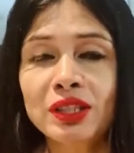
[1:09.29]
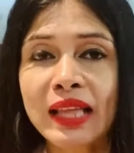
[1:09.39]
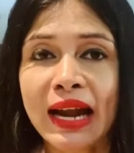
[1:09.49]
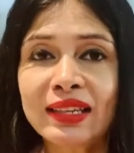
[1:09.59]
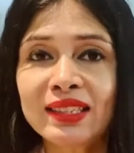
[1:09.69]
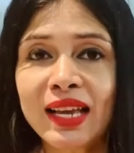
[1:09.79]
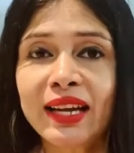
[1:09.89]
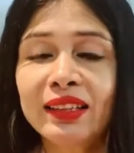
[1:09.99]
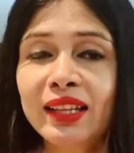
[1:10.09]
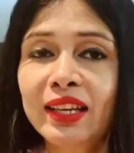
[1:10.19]
that
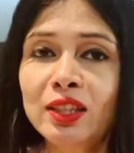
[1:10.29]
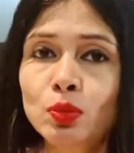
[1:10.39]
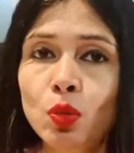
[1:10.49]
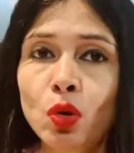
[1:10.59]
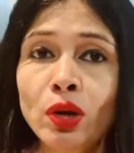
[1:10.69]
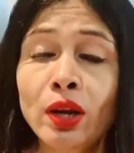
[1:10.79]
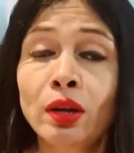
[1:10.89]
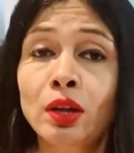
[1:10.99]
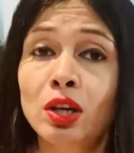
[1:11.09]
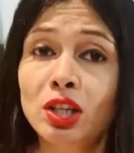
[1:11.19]
side there is bone
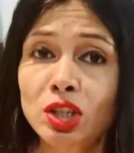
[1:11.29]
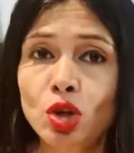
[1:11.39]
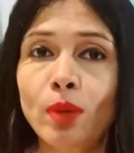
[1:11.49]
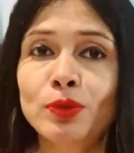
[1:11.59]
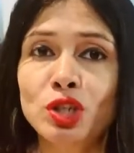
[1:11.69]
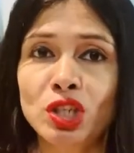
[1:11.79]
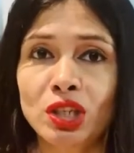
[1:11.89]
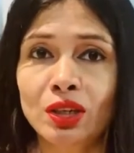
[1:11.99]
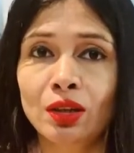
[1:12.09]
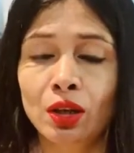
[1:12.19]
resorption,